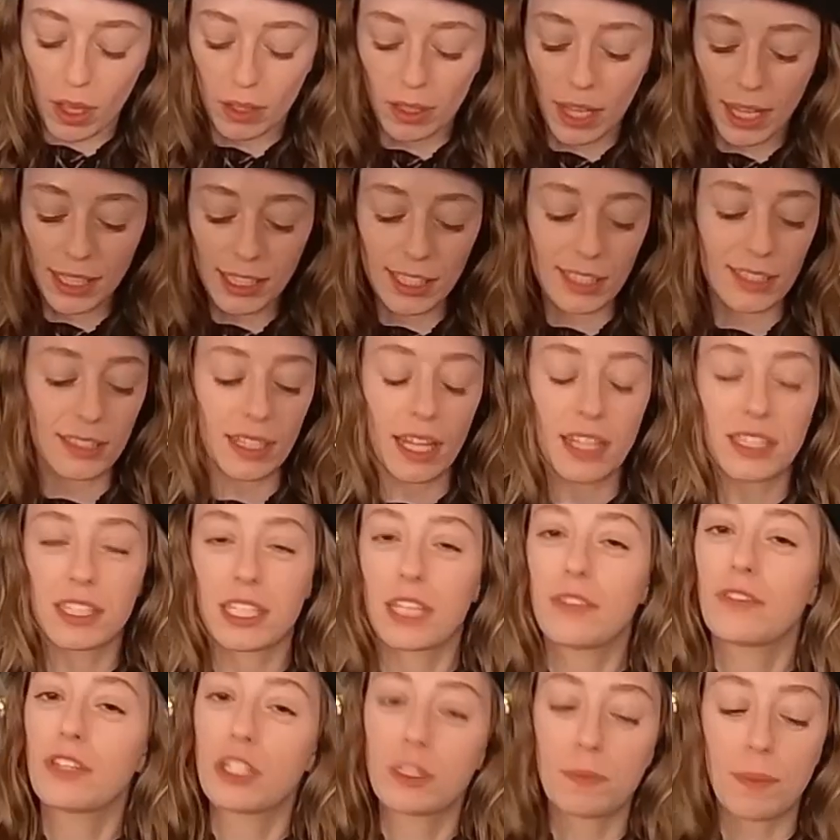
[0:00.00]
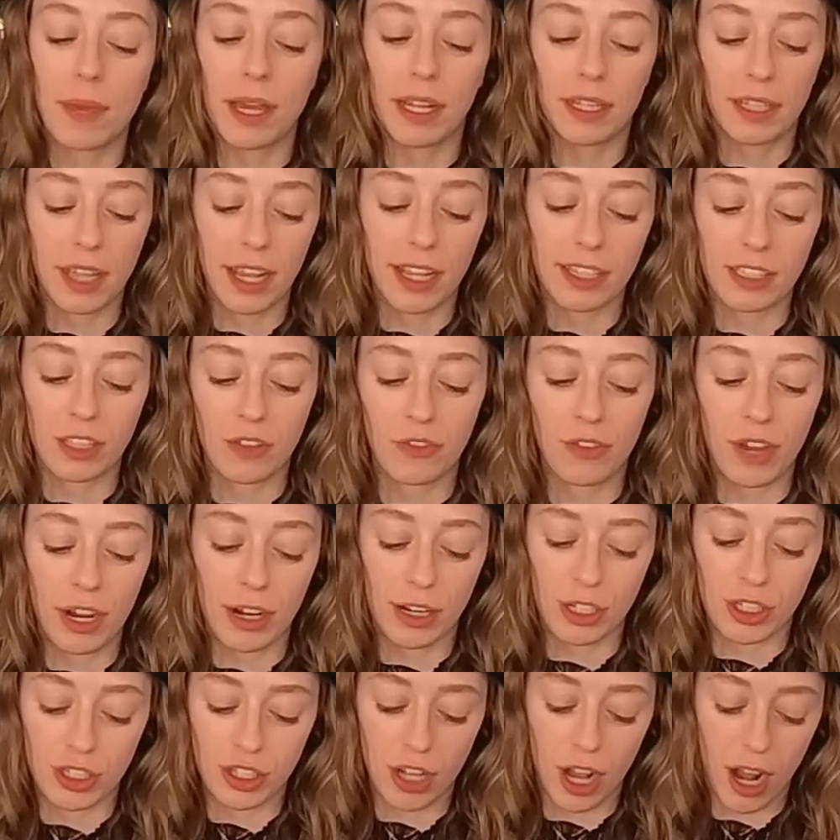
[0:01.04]
Let's give these pancakes a
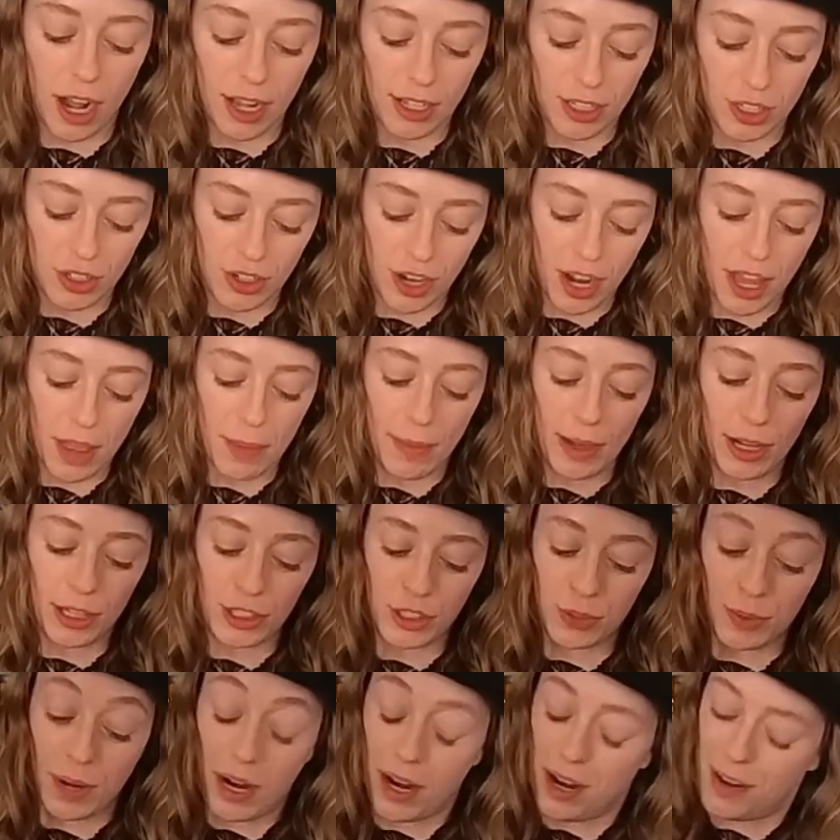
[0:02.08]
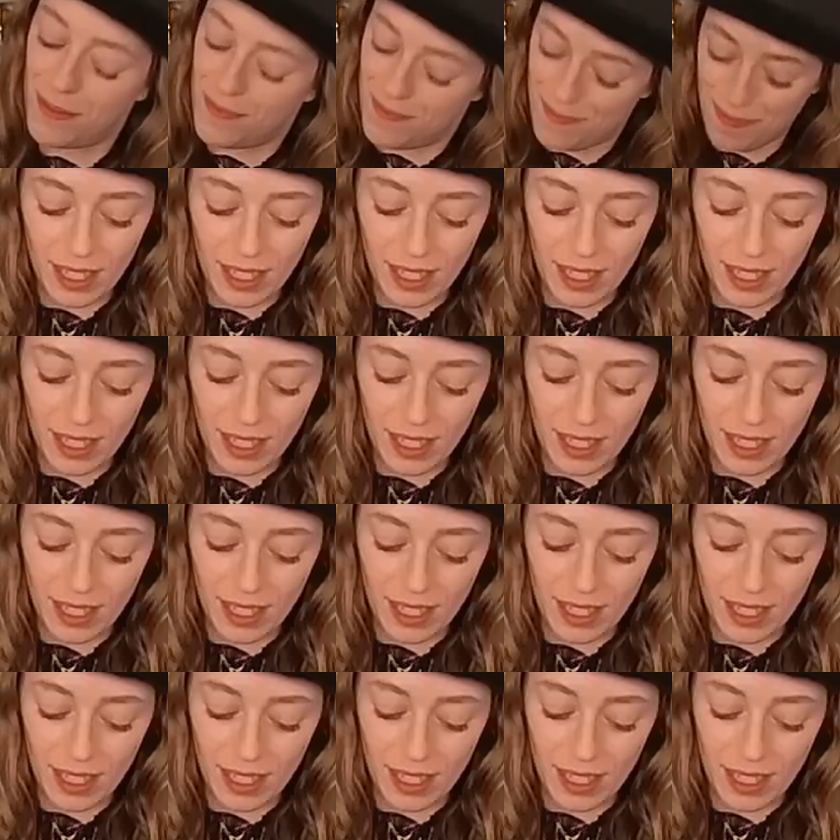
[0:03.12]
fair shot and try them elsewhere.